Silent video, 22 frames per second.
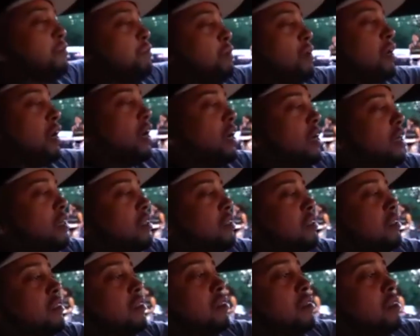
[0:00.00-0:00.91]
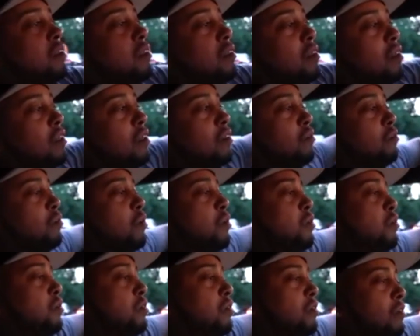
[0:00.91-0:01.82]
your eyes on the
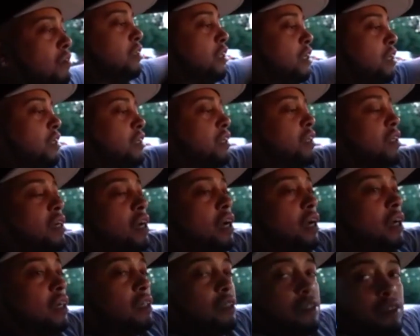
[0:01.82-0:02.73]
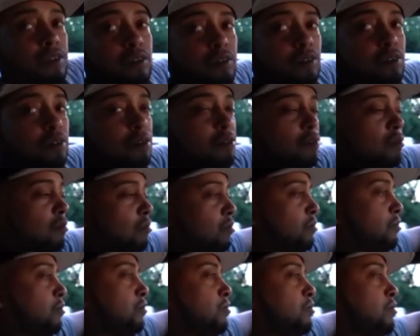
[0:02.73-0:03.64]
road instead of the dash. Smart
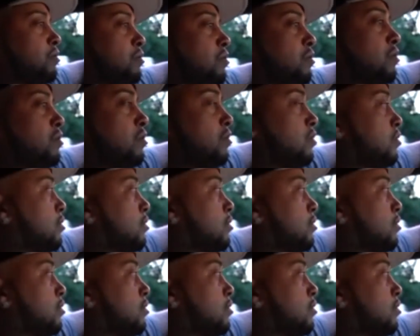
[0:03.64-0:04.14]
Toyota move.